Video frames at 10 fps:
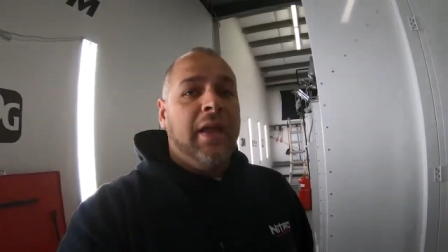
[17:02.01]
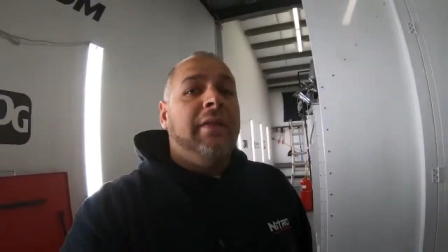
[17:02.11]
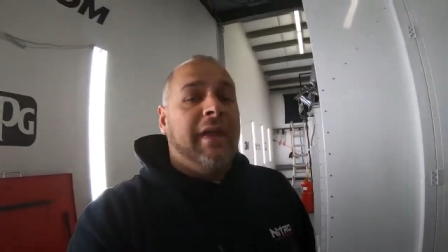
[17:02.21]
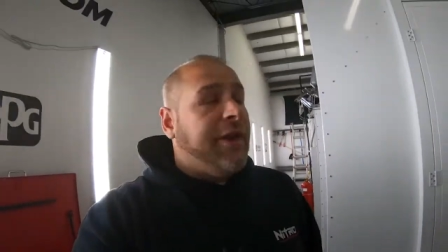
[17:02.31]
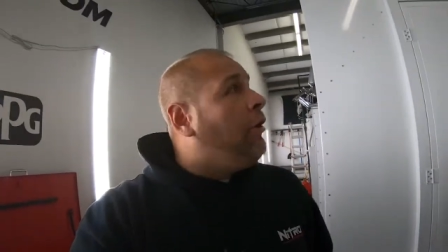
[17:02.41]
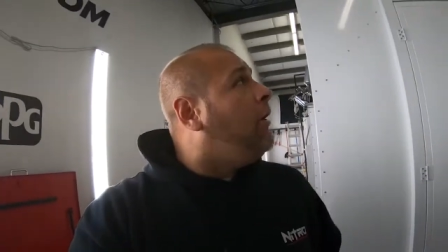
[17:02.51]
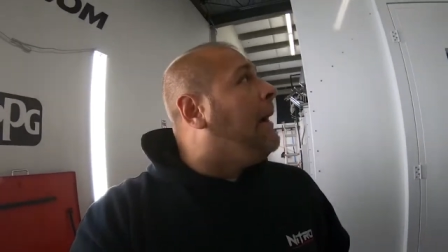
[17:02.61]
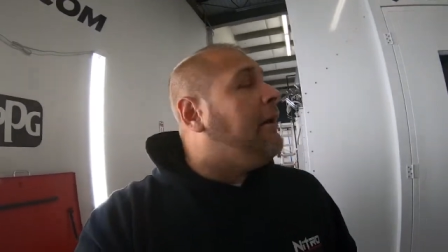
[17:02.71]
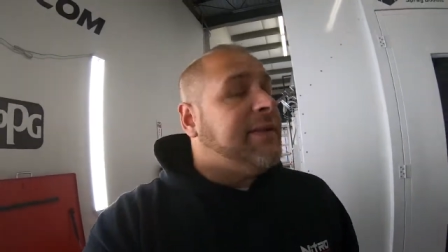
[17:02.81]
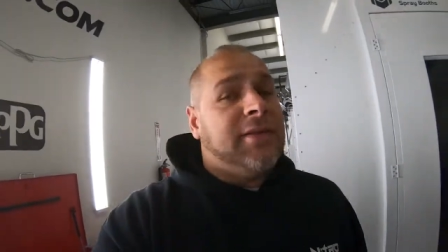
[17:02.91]
They know
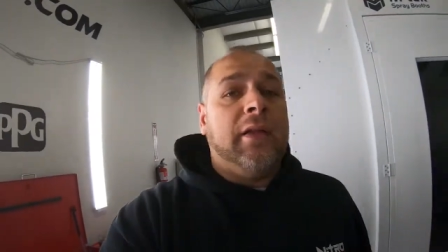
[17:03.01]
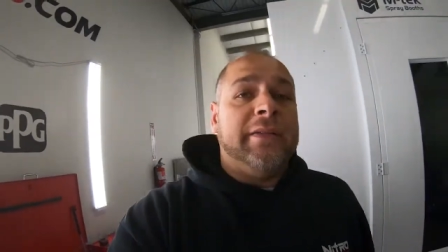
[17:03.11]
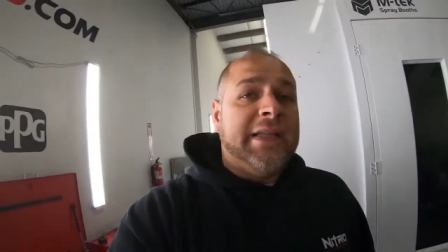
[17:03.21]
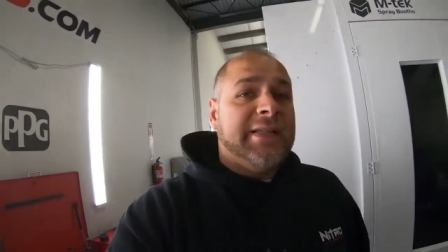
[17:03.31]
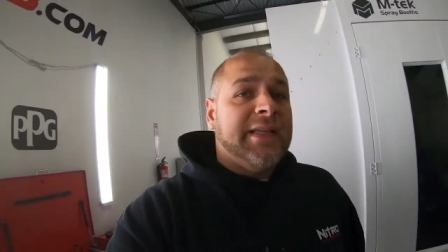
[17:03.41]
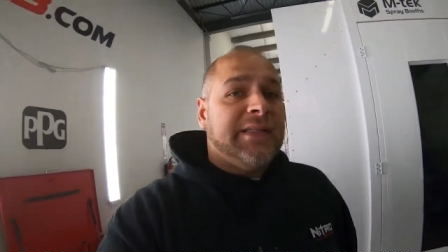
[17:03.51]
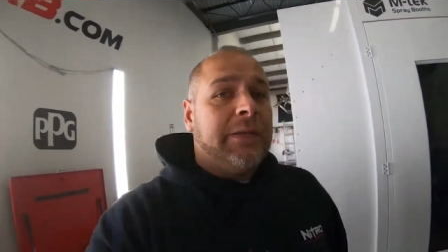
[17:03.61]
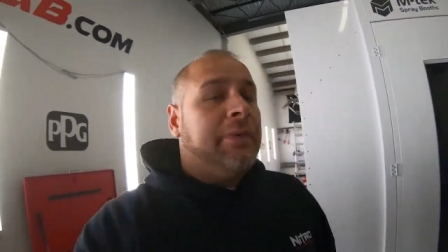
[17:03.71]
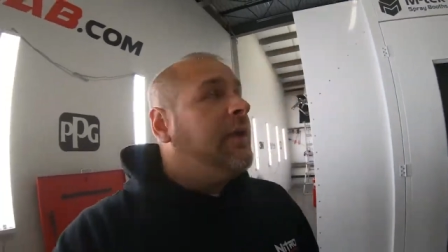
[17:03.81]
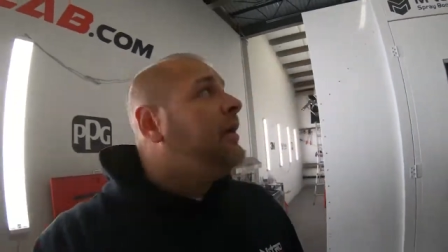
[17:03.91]
about installing this system,